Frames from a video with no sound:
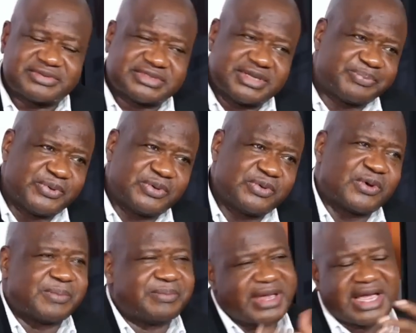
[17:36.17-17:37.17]
simple
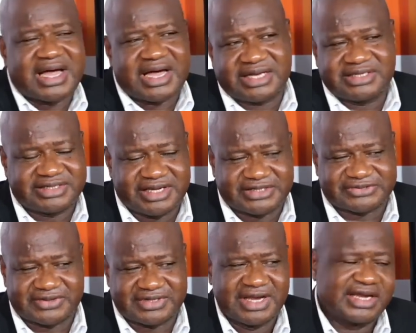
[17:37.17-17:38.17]
or mere
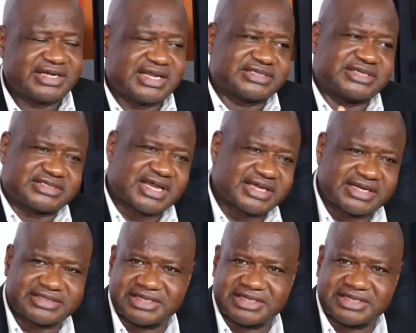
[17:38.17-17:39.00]
allegation that these are